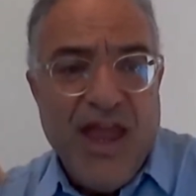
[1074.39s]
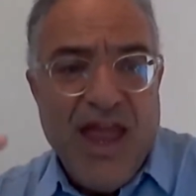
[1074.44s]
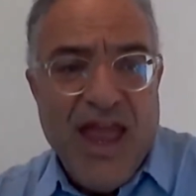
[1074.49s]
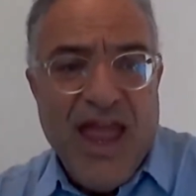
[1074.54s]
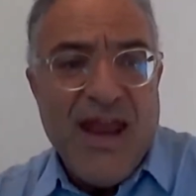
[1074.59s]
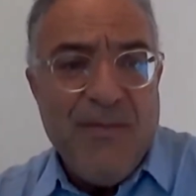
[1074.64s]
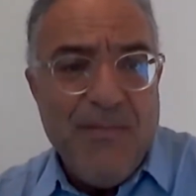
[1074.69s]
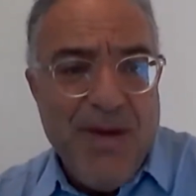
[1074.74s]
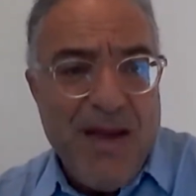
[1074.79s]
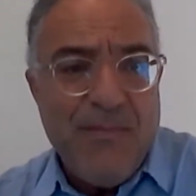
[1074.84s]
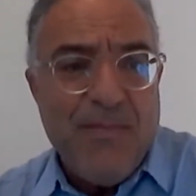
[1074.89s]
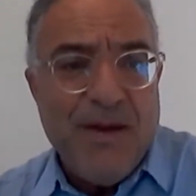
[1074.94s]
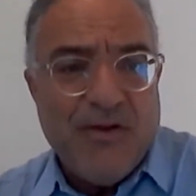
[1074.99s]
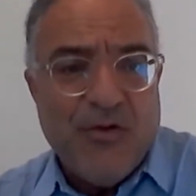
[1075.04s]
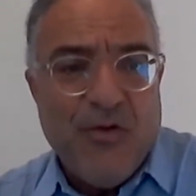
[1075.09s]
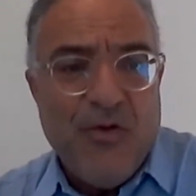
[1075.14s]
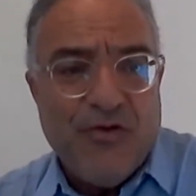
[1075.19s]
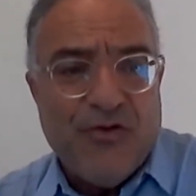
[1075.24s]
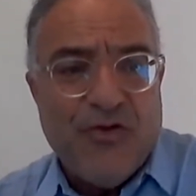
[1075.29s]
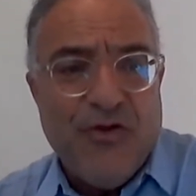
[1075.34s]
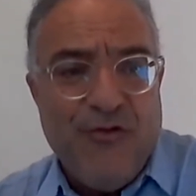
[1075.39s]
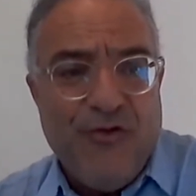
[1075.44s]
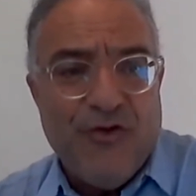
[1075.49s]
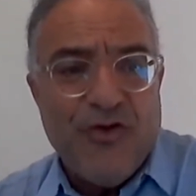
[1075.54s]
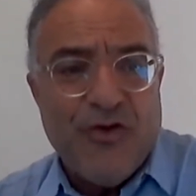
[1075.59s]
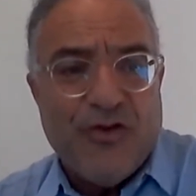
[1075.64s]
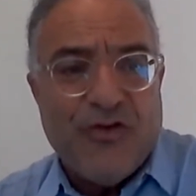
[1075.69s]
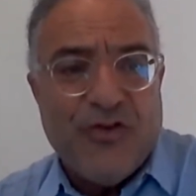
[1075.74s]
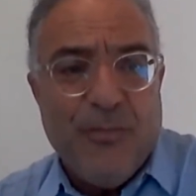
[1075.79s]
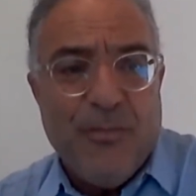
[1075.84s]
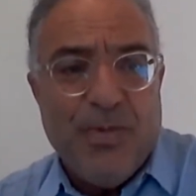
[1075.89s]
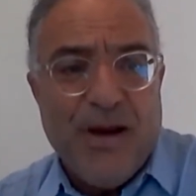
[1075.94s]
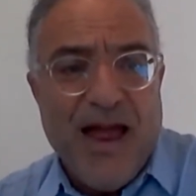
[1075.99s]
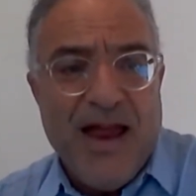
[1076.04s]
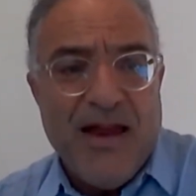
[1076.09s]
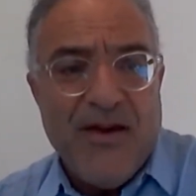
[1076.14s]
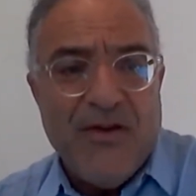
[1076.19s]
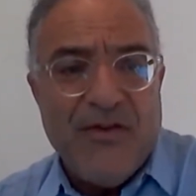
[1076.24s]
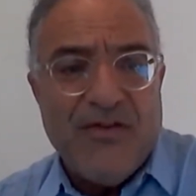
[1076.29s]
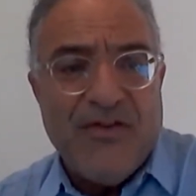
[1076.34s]
and map it also for your
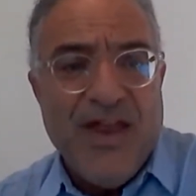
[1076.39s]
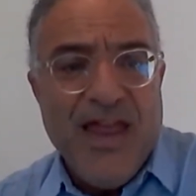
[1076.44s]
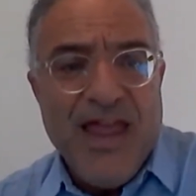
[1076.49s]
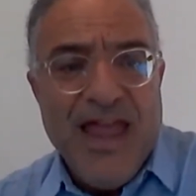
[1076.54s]
suppliers.